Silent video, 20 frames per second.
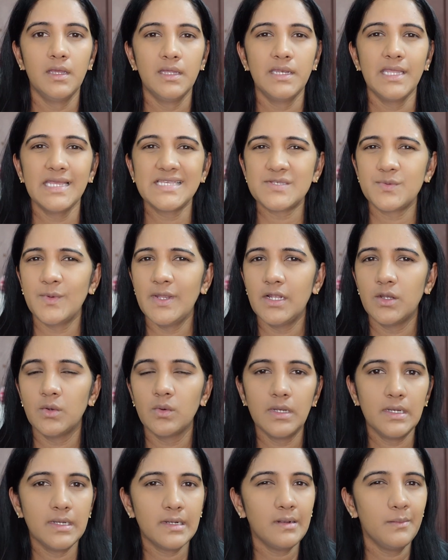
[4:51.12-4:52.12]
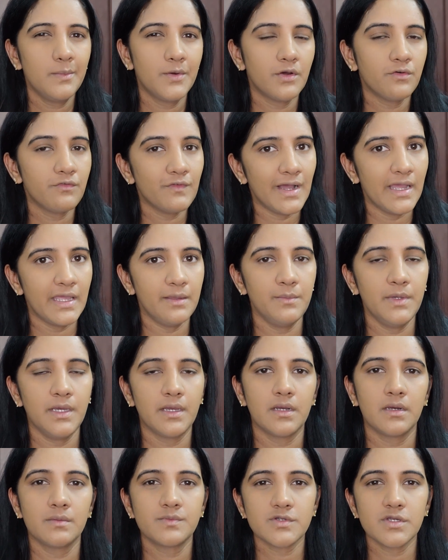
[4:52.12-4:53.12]
Next, we'll do a little bit of eye
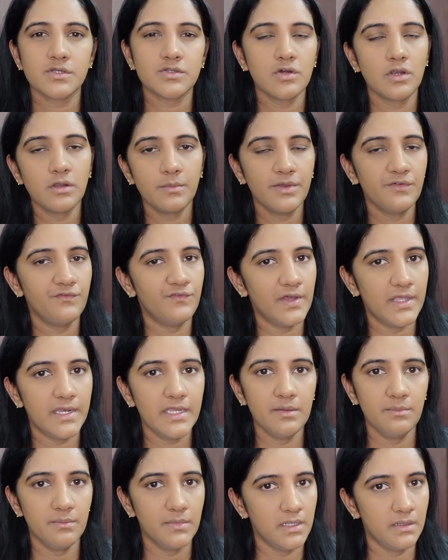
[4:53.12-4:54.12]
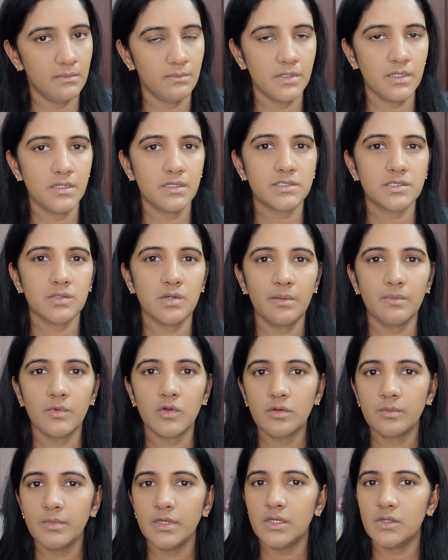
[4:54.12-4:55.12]
makeup. So it's going to be very minimal. So I'm
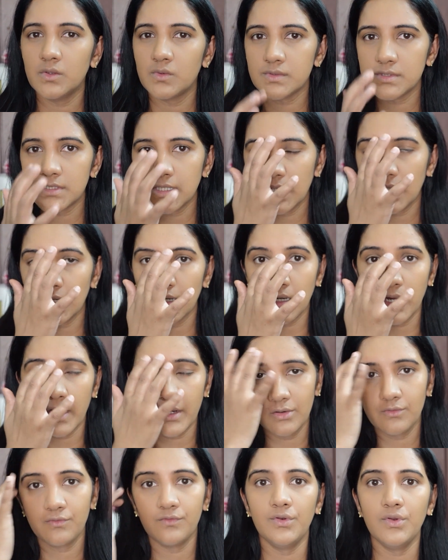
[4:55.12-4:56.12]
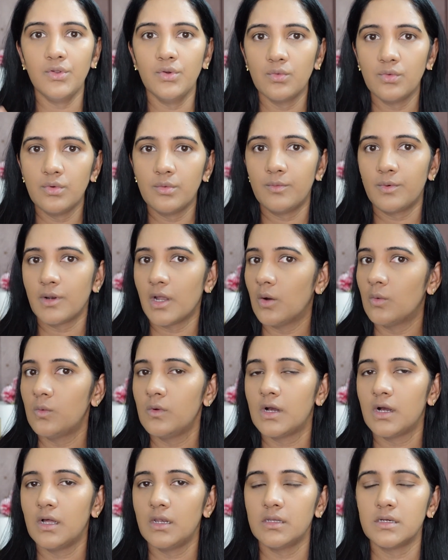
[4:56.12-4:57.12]
going to be using a kind of nude brown
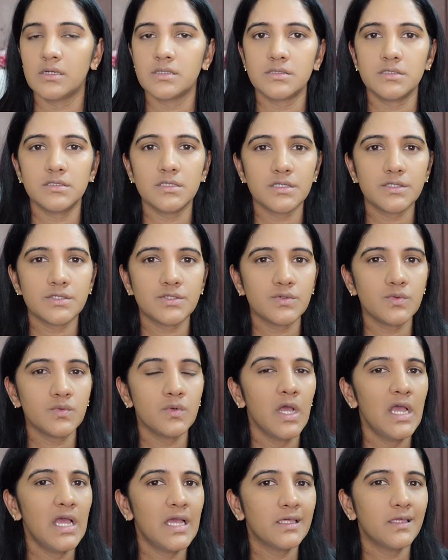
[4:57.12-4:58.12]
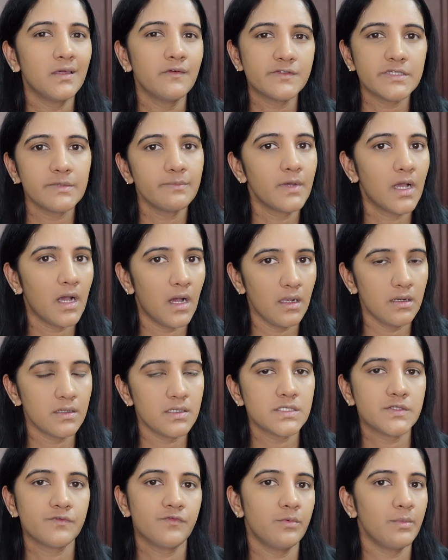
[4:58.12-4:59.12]
colors just to give some
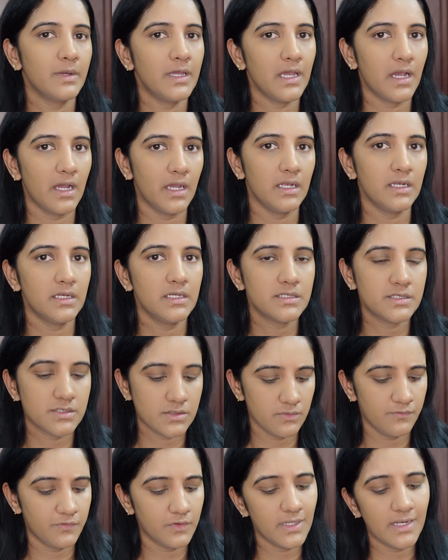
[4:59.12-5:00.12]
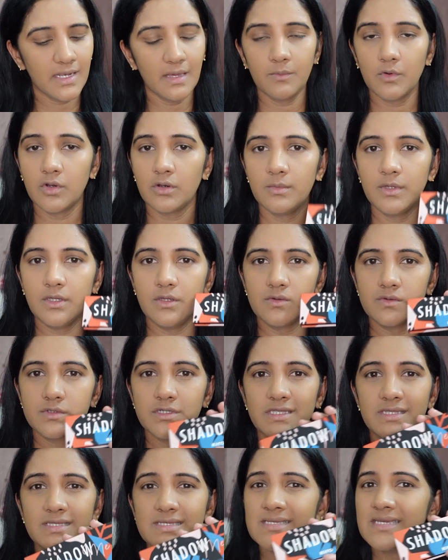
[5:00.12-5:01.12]
colors for my eyelids. So for that, I'm going to be
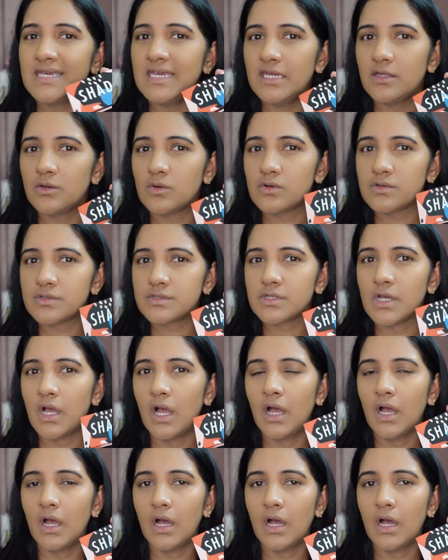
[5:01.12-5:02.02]
using this Key Rose